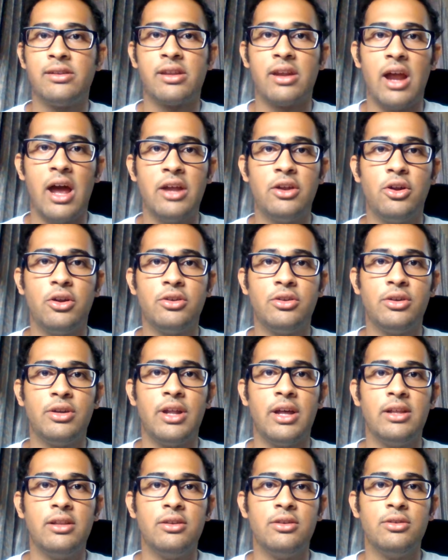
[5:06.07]
try not to
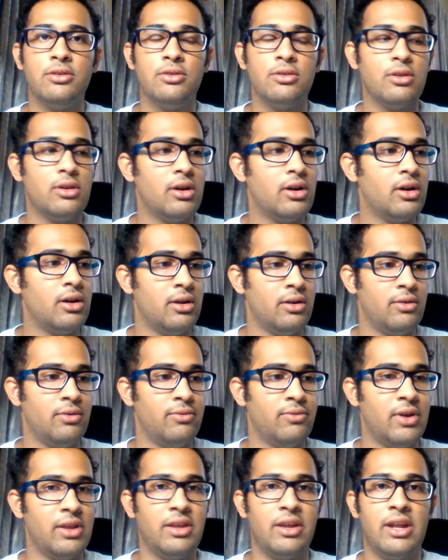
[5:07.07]
tell you
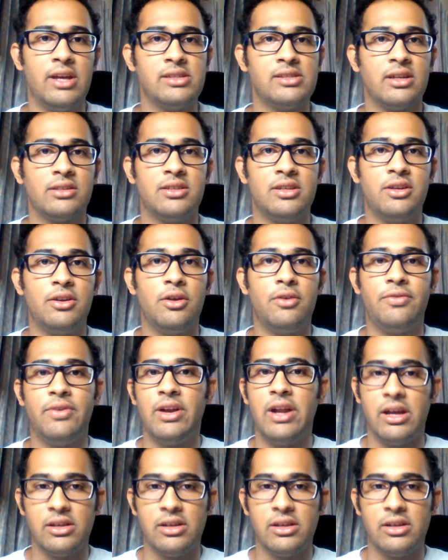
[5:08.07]
whether I succeeded or failed.